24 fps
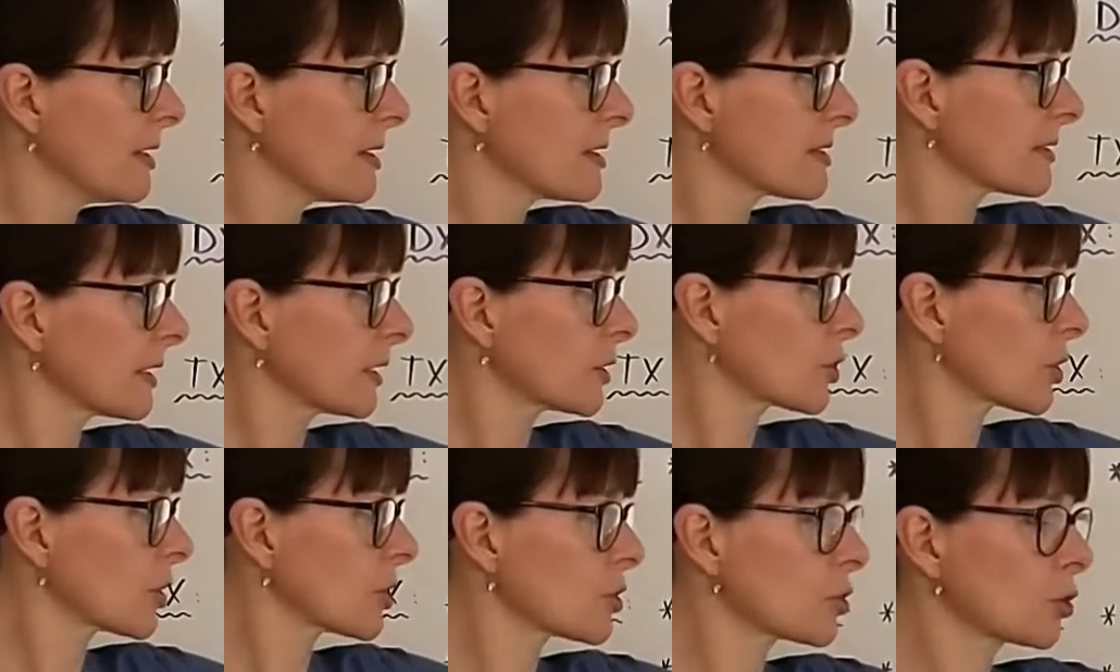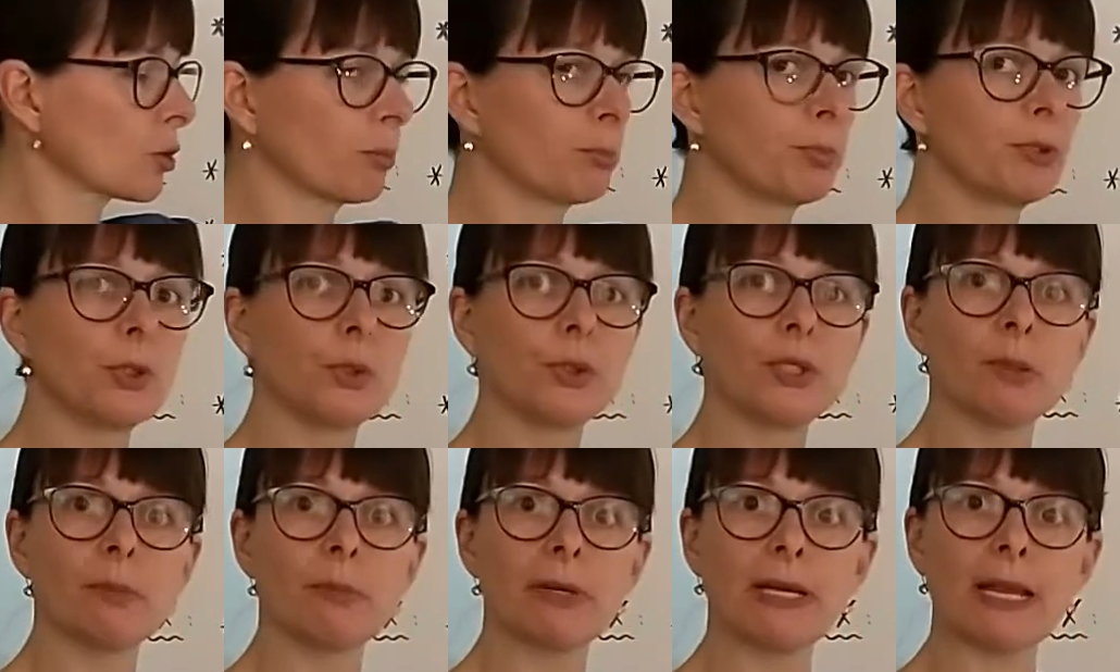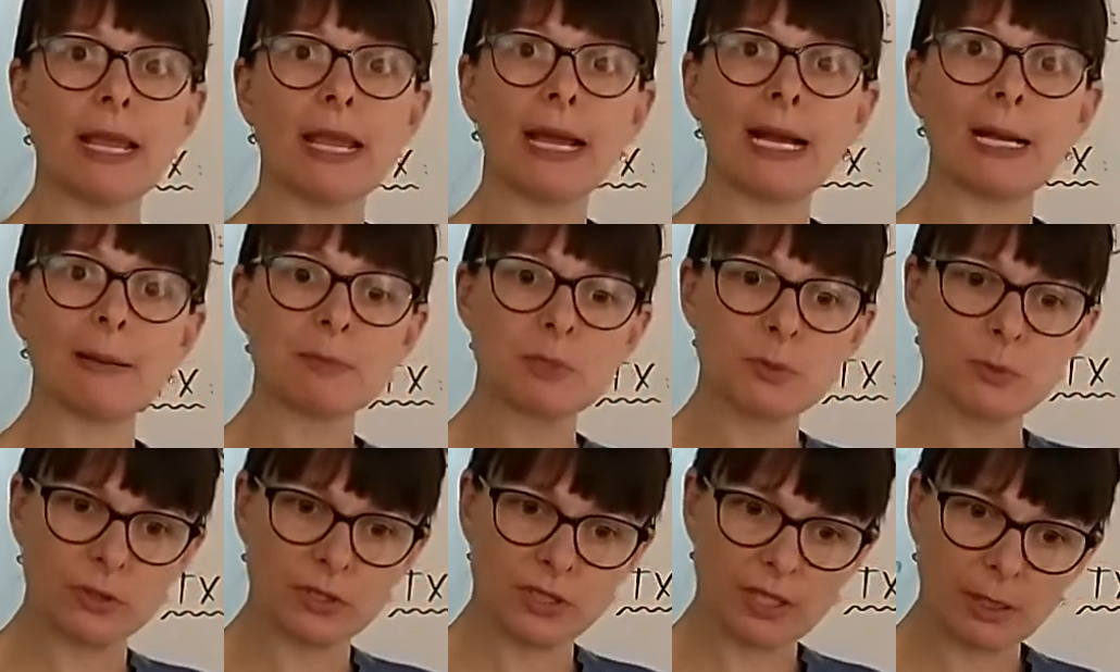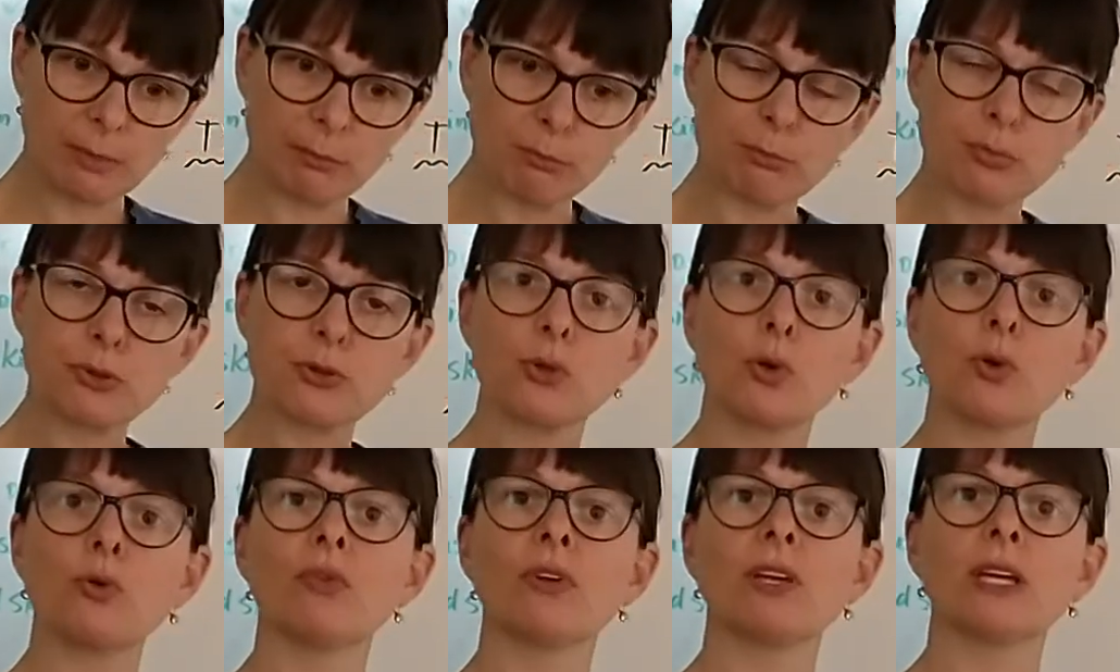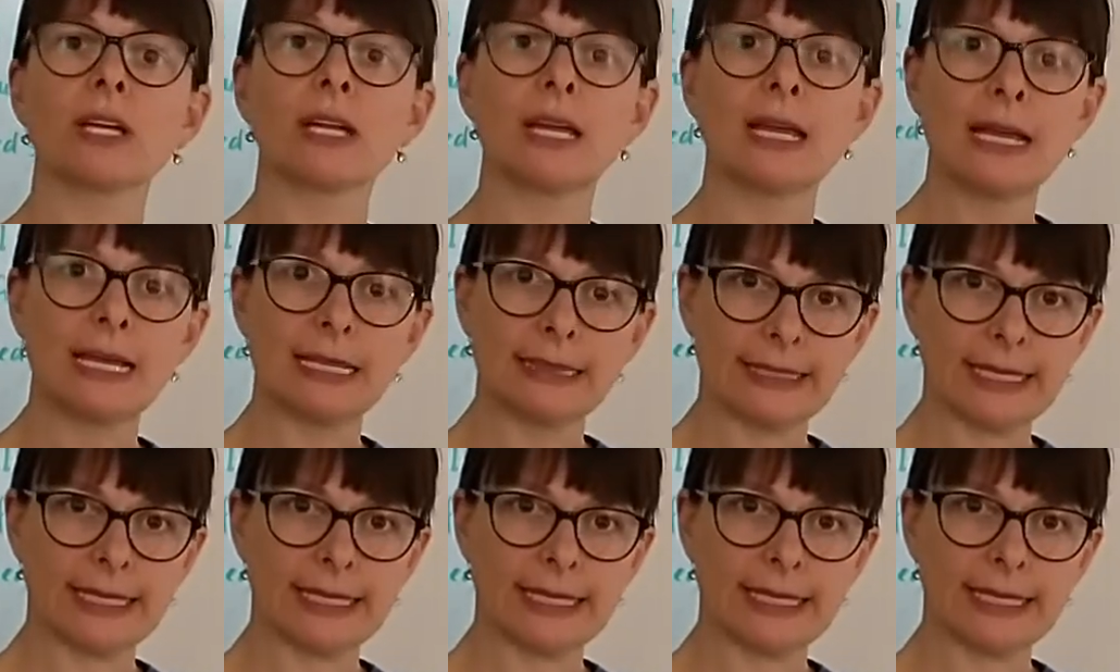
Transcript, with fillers: such as dobutamine helps with improving